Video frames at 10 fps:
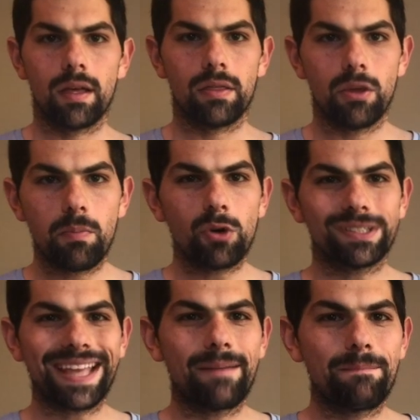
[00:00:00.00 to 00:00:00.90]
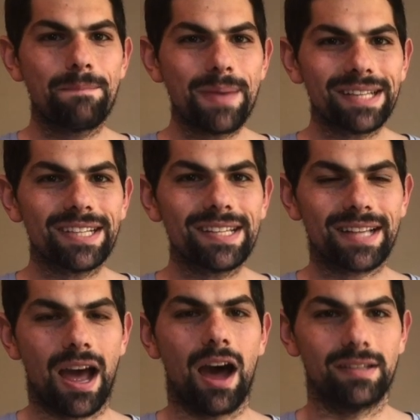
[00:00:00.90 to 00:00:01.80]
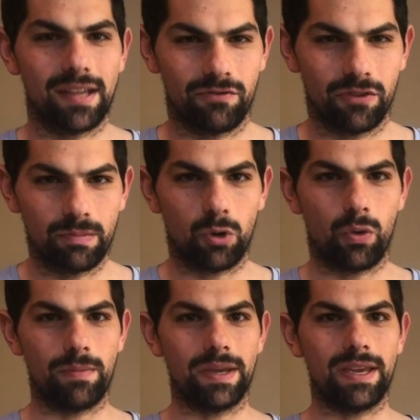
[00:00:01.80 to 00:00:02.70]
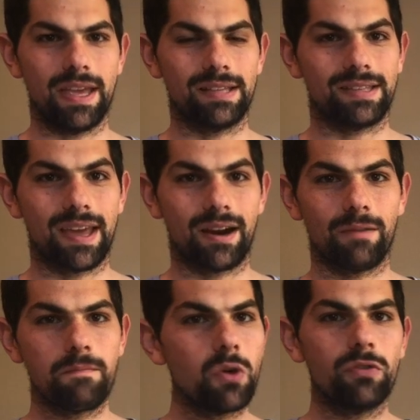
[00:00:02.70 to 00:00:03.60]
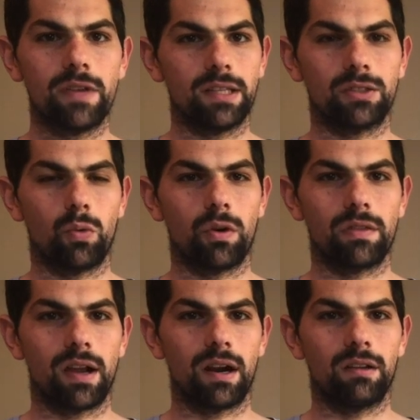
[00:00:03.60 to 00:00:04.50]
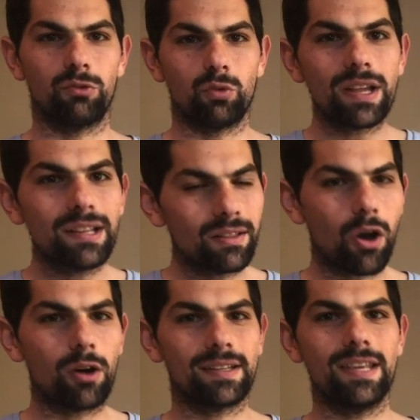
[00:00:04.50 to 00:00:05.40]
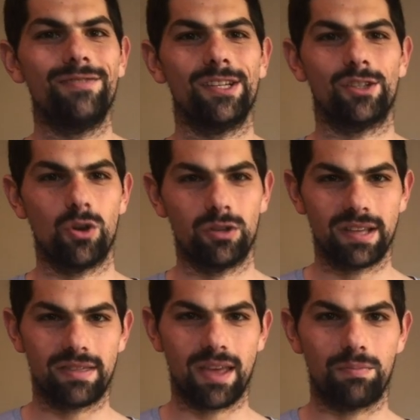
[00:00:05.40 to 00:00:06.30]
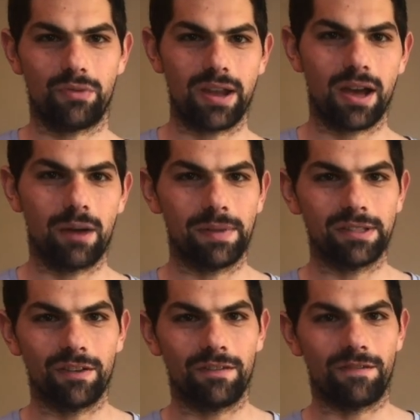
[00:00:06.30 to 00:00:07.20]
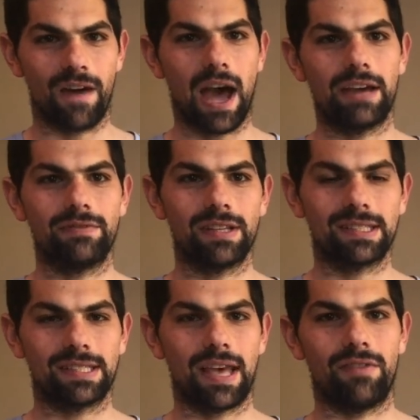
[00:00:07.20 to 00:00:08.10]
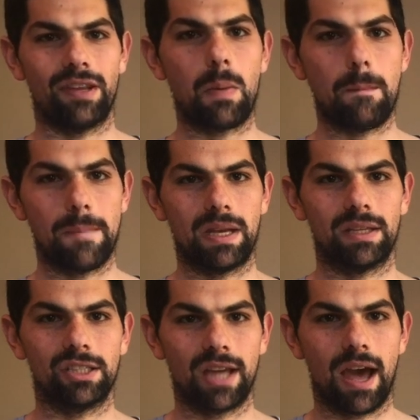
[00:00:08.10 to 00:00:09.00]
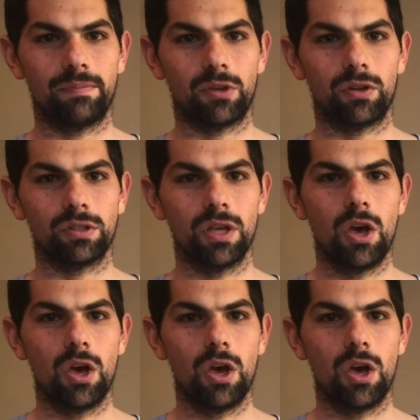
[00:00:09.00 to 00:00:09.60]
The most ambitious content from Quibi is their movies, or their really long TV shows that they break up into 5 to 7 minute chapters.